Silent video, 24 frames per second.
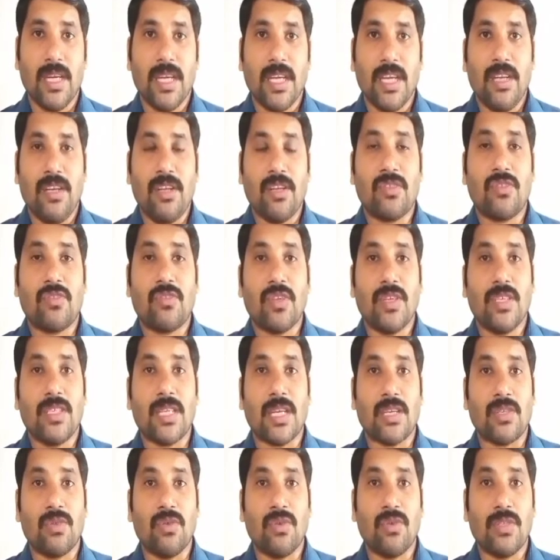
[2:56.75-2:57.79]
Industries
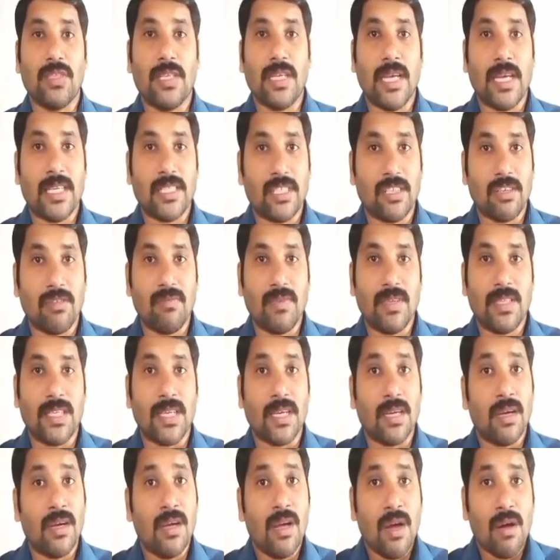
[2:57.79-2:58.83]
associated with
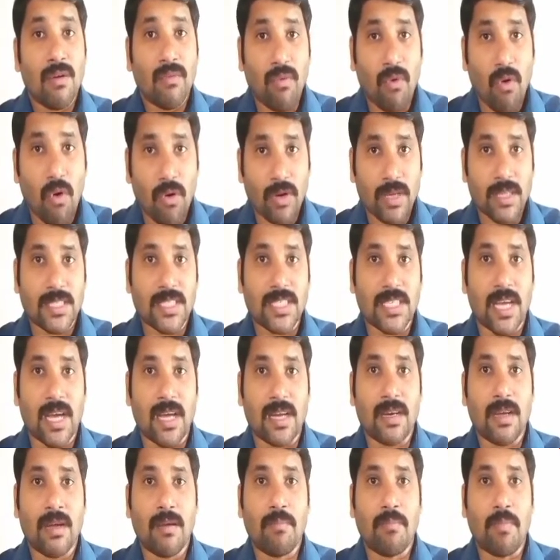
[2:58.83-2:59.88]
the forest
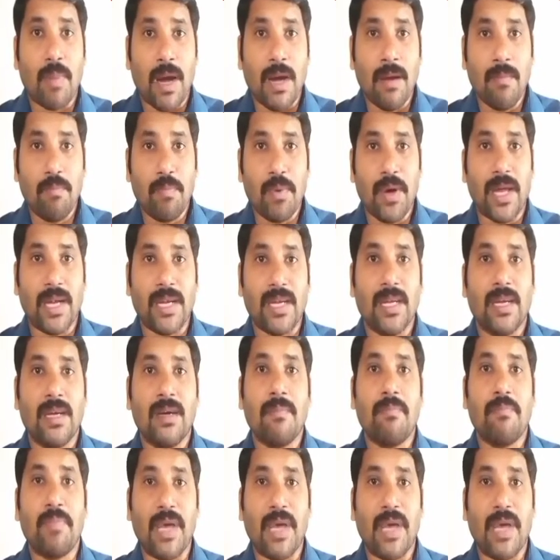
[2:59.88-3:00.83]
are pulp and